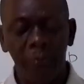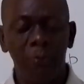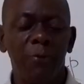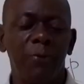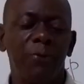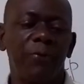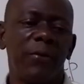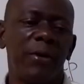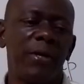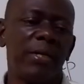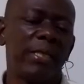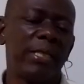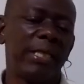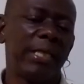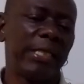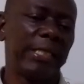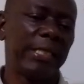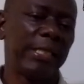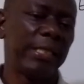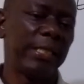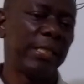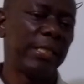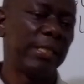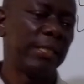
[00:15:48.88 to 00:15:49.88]
will find that
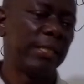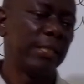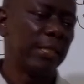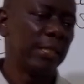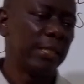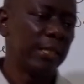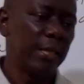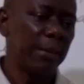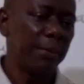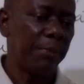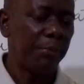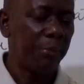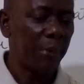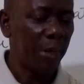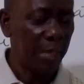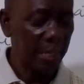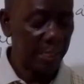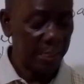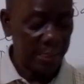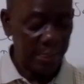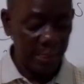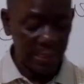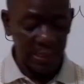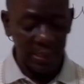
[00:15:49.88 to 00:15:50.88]
the
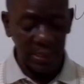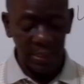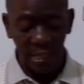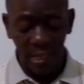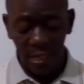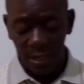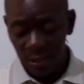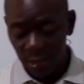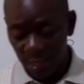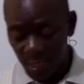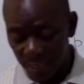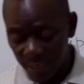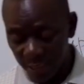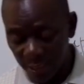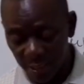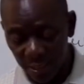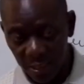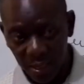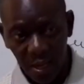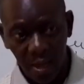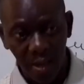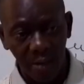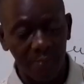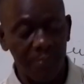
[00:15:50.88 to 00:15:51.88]
plate and the
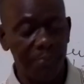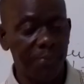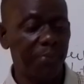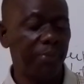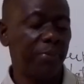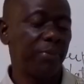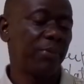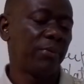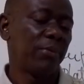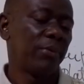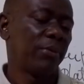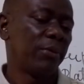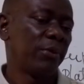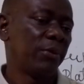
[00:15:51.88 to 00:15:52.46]
cup,